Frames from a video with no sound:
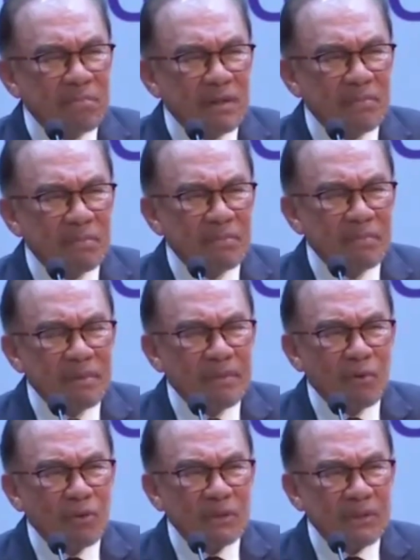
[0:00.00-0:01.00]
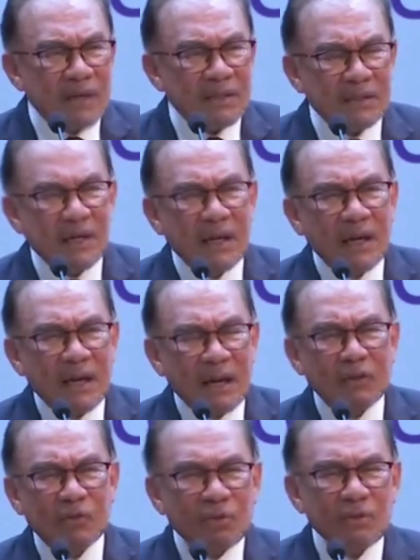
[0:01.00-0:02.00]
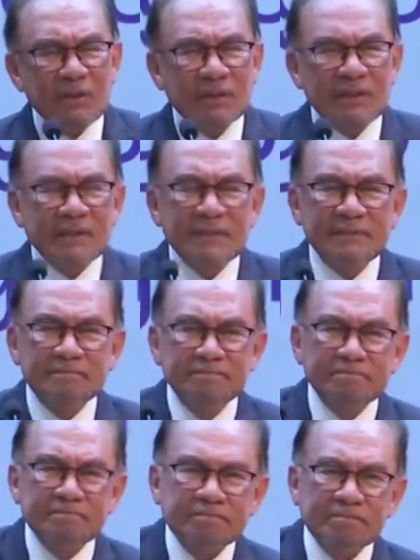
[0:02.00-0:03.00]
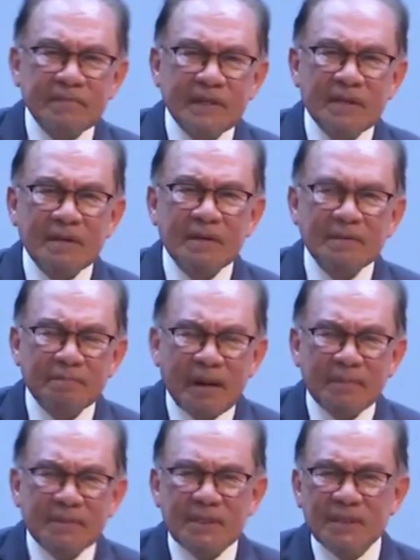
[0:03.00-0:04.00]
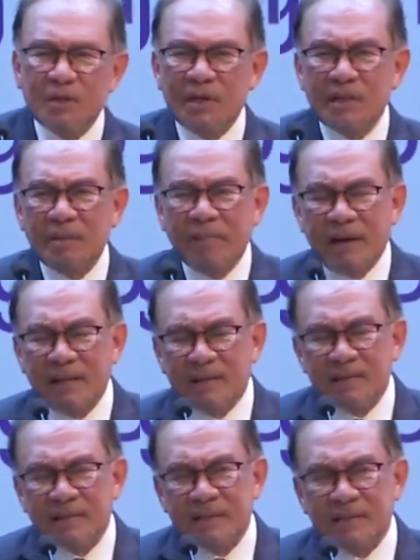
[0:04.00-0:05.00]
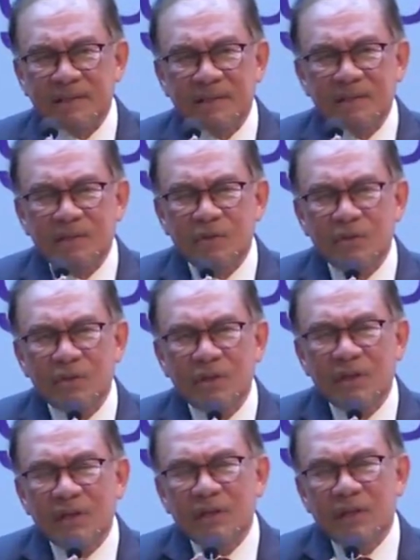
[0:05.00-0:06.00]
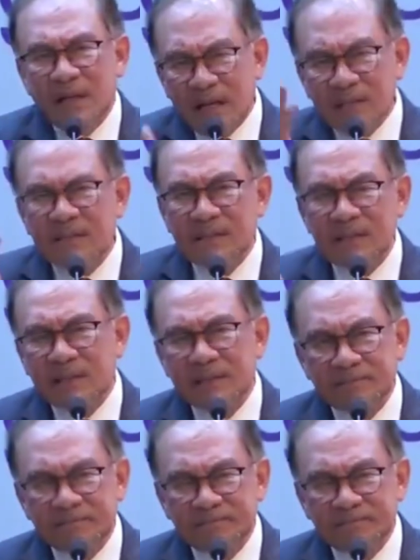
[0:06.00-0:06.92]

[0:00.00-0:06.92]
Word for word: be more just. I told the um, Prime Minister during the bilateral session. You know, last year,